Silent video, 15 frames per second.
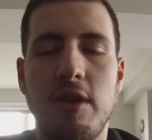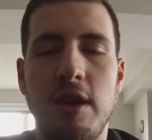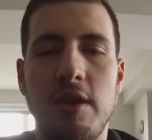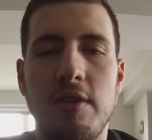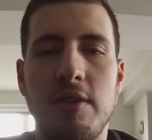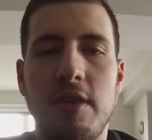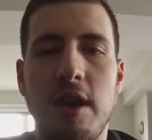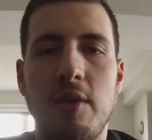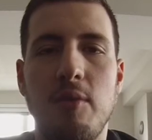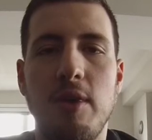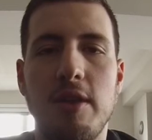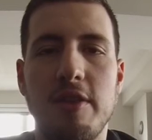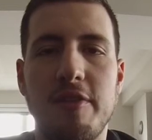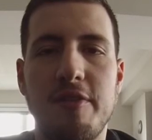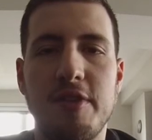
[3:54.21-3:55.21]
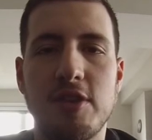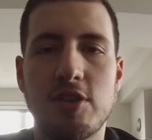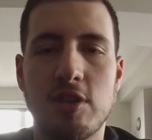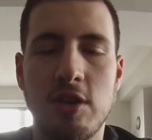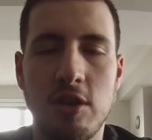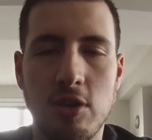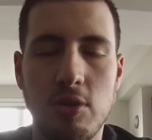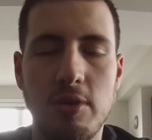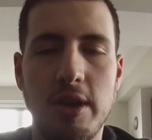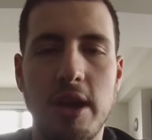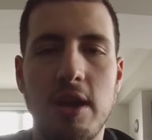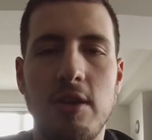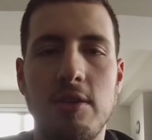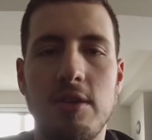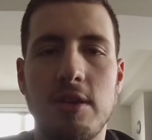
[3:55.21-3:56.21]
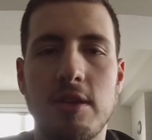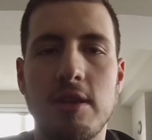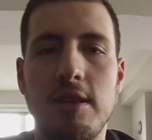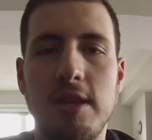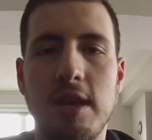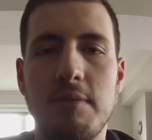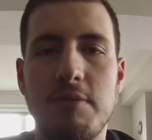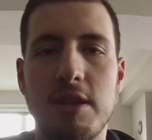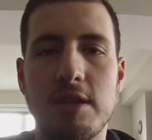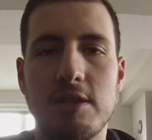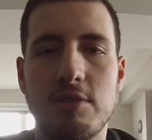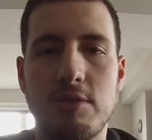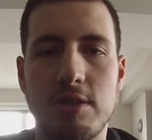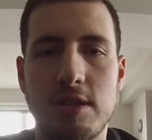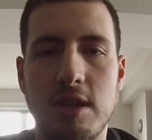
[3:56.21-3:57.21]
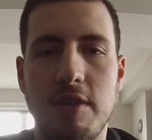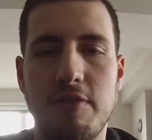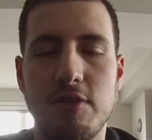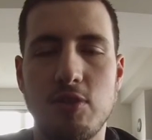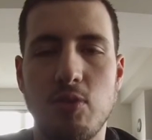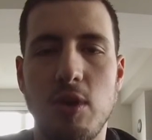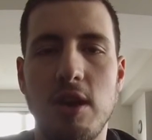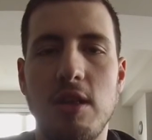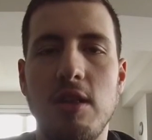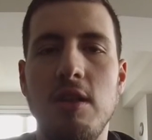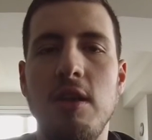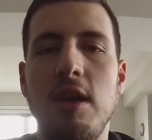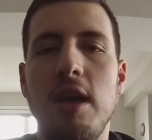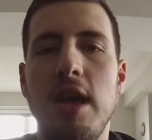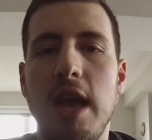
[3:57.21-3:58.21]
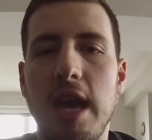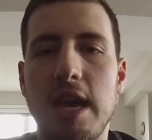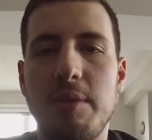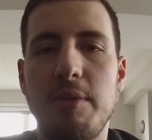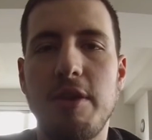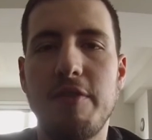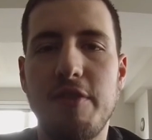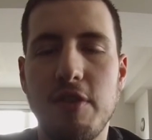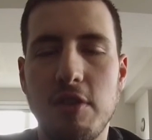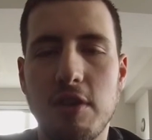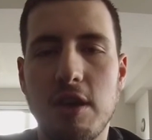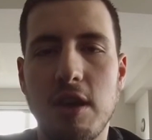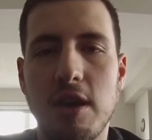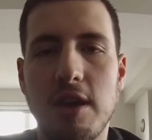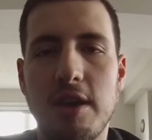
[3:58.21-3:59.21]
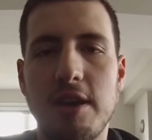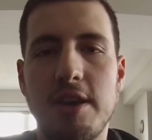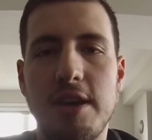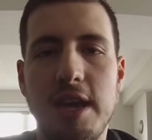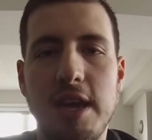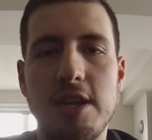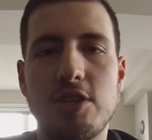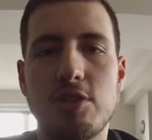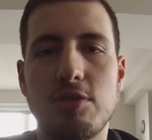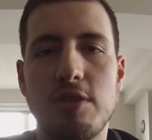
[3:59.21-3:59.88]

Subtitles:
and that way the fish can go down and clean up that sort of stuff as well. And I mean, if you look at it in nature,